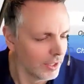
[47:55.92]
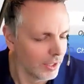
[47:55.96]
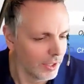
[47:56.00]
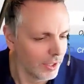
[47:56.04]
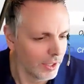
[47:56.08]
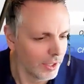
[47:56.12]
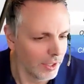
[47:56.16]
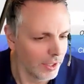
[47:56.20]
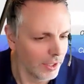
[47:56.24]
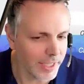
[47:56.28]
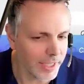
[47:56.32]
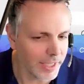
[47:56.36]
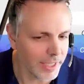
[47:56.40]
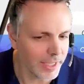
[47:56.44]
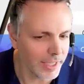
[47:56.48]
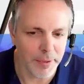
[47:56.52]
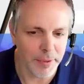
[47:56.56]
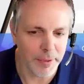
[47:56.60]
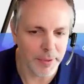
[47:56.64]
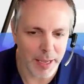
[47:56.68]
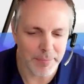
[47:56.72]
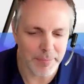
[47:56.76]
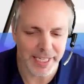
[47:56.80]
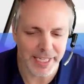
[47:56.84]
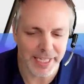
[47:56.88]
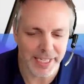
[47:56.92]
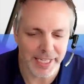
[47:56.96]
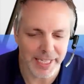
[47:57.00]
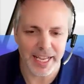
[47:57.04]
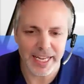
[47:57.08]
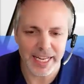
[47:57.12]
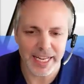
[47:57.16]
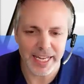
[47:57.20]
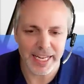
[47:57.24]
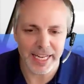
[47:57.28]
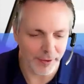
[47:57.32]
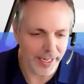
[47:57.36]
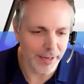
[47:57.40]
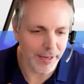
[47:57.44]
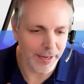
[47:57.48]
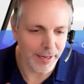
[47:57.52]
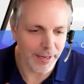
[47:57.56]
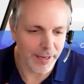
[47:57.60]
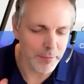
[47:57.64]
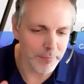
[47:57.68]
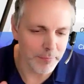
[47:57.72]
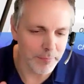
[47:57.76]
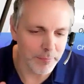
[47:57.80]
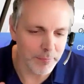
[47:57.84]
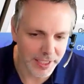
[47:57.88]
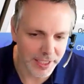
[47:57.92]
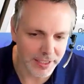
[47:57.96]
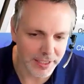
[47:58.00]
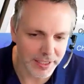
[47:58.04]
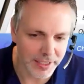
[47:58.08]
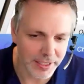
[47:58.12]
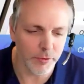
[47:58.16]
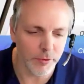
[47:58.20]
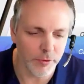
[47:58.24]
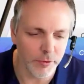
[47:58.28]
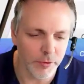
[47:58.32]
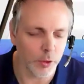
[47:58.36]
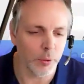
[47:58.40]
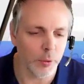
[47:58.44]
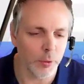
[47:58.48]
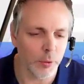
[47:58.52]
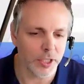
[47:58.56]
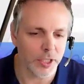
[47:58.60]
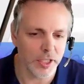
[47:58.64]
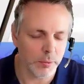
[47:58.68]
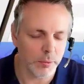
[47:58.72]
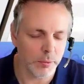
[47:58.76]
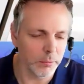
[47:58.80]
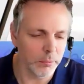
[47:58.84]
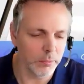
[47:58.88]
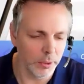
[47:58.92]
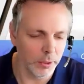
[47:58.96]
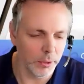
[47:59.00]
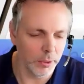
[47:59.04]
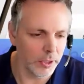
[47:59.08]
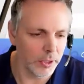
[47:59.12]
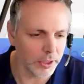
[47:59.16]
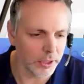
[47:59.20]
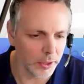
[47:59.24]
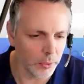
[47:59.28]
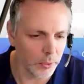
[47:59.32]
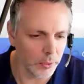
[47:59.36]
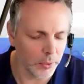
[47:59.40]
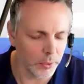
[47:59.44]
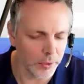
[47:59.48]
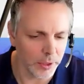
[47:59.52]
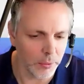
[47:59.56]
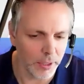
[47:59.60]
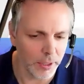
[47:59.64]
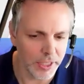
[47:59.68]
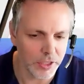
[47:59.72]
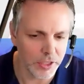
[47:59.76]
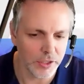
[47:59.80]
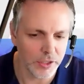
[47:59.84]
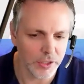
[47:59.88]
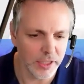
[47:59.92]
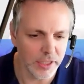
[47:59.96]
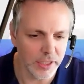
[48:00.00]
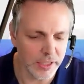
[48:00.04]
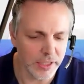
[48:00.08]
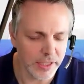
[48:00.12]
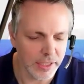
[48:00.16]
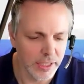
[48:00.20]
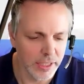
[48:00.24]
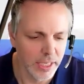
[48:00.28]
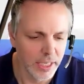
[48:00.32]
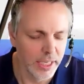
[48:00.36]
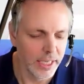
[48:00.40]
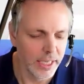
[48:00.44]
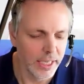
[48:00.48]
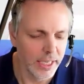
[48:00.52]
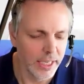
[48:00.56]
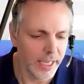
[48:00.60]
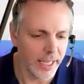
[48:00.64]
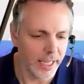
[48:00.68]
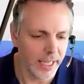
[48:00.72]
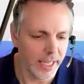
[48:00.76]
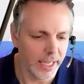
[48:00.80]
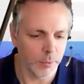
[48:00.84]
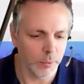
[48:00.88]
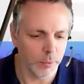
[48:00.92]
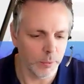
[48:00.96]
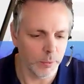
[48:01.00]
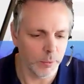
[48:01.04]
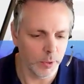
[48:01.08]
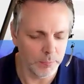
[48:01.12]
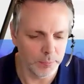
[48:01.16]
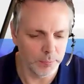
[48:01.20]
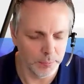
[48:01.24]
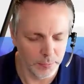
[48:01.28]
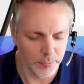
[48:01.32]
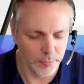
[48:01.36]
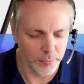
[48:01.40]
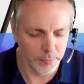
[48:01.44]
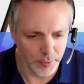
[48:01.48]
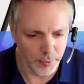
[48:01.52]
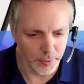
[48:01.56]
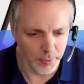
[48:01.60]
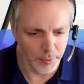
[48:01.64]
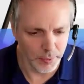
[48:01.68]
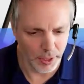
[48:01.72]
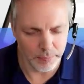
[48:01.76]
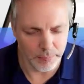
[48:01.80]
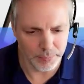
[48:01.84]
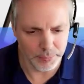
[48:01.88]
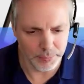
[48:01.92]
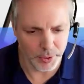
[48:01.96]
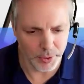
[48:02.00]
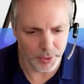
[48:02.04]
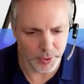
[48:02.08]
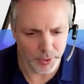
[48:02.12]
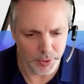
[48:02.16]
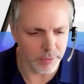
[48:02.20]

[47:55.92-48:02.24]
Okay, with that being said, if I missed any of your questions, we will look at all the questions and we'll put some